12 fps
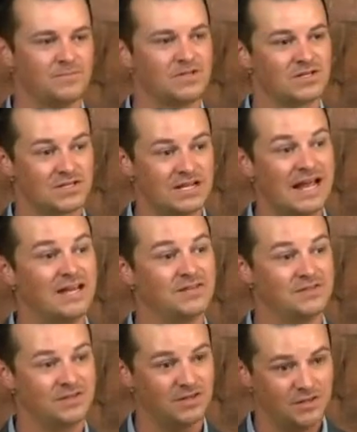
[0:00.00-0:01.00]
to
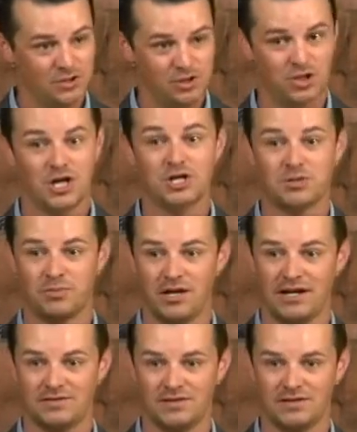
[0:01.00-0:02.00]
send church
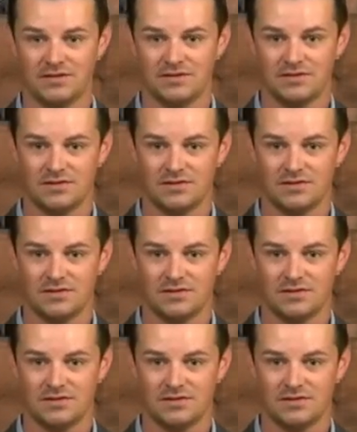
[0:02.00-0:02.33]
planters.